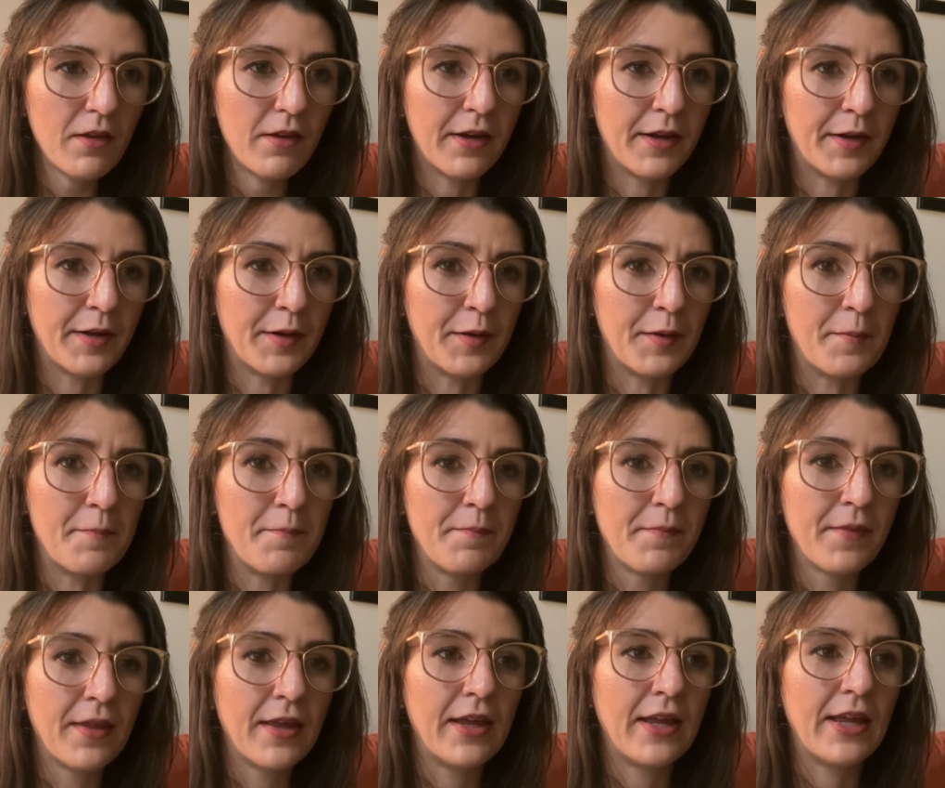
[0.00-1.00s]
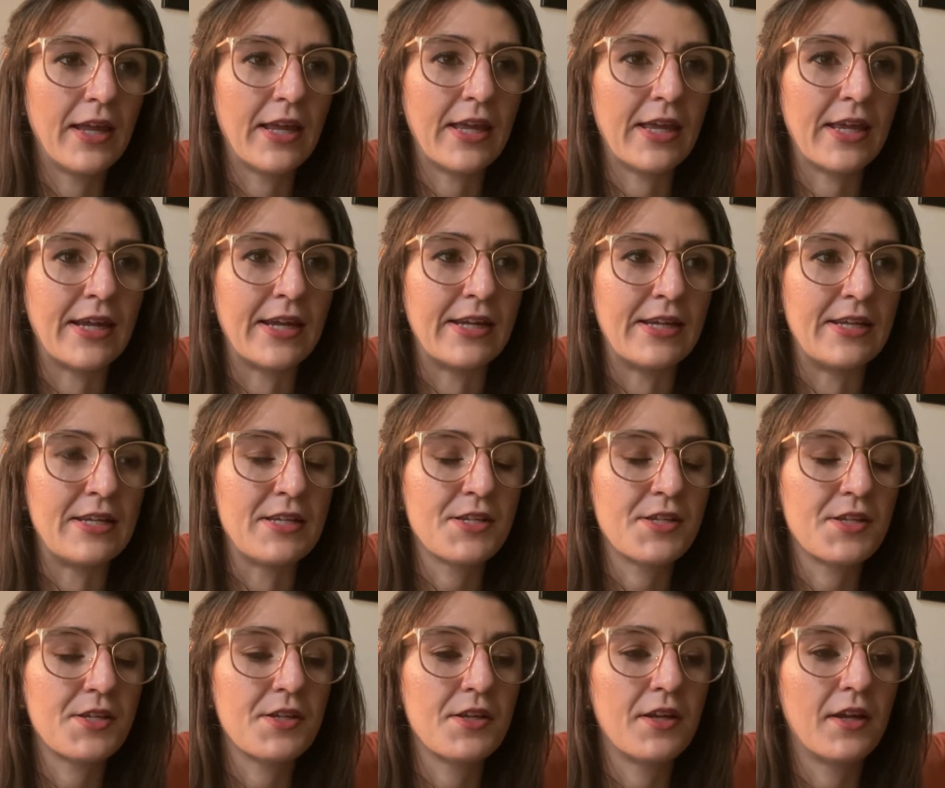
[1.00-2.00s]

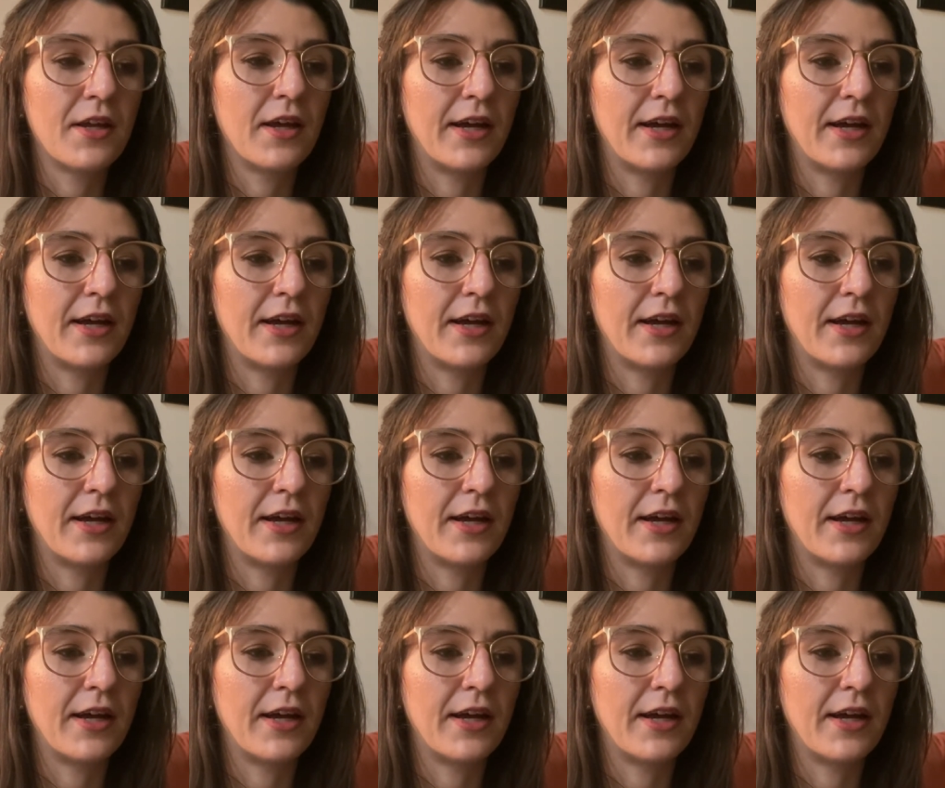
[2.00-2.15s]
and